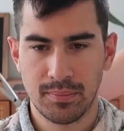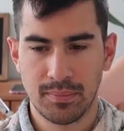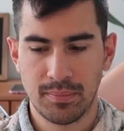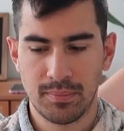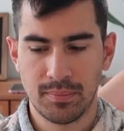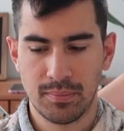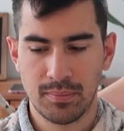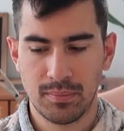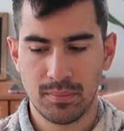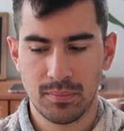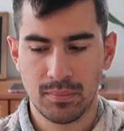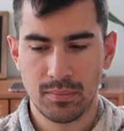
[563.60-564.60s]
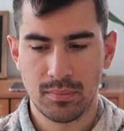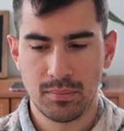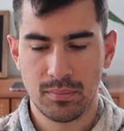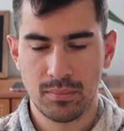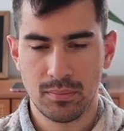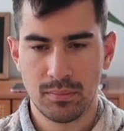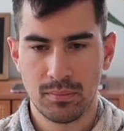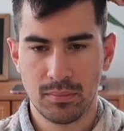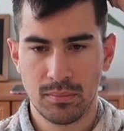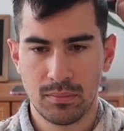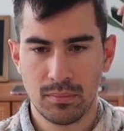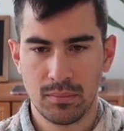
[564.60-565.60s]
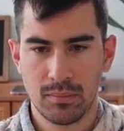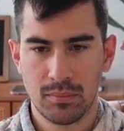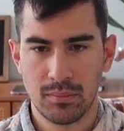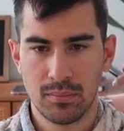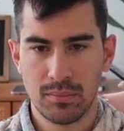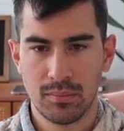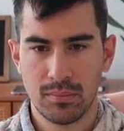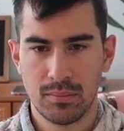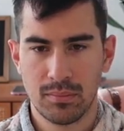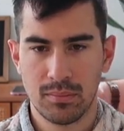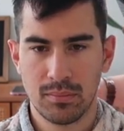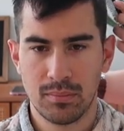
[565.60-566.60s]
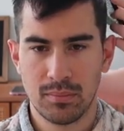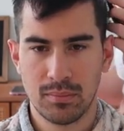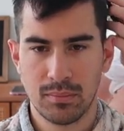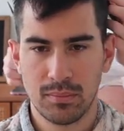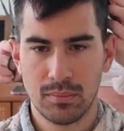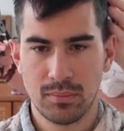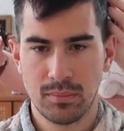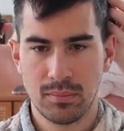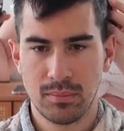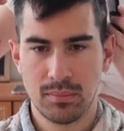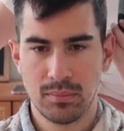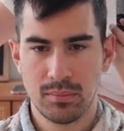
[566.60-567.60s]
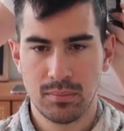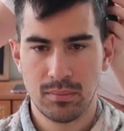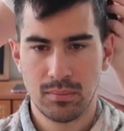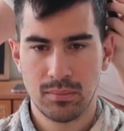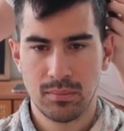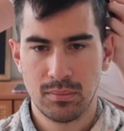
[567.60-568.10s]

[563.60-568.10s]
(not speaking)